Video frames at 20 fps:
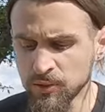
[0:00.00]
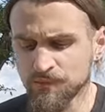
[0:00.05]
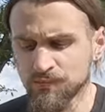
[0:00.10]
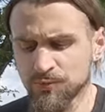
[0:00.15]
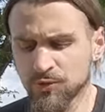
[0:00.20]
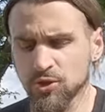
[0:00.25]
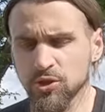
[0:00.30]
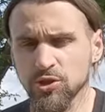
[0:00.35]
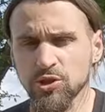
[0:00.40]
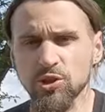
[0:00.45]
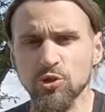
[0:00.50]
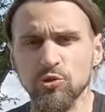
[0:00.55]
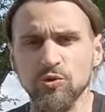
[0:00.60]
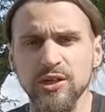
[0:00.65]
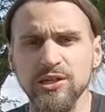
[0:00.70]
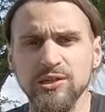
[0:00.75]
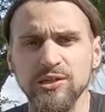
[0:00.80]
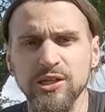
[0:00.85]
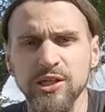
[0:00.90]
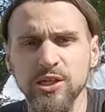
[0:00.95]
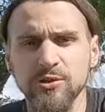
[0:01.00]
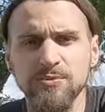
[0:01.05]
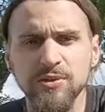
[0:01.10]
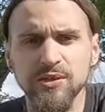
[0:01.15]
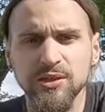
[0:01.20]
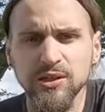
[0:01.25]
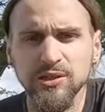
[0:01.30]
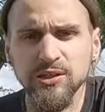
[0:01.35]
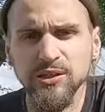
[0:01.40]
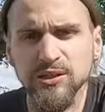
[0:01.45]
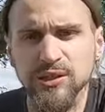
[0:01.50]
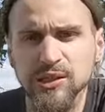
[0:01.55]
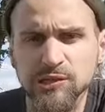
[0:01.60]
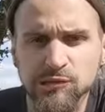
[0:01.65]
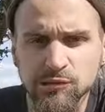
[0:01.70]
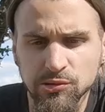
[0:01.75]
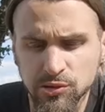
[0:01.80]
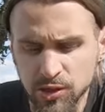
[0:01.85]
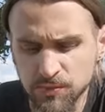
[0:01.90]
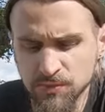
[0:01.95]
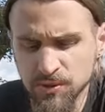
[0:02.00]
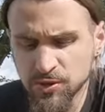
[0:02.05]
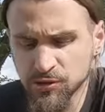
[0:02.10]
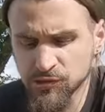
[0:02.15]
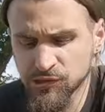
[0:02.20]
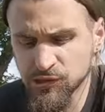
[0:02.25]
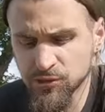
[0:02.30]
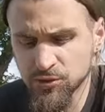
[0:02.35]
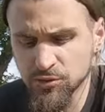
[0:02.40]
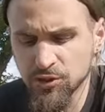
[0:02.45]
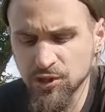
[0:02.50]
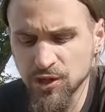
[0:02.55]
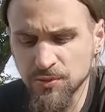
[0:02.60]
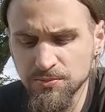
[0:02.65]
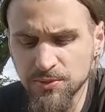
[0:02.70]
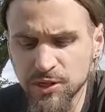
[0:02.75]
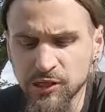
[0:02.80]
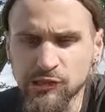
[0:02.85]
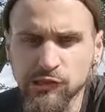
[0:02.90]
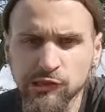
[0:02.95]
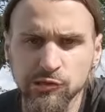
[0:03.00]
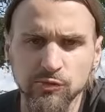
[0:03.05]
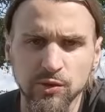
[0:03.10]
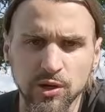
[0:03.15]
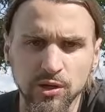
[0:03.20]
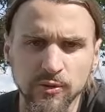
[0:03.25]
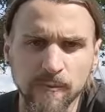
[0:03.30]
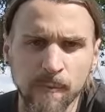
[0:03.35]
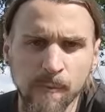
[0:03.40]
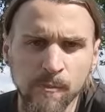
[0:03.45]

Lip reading: Not quite there, but I think that's only because I took a mixed one.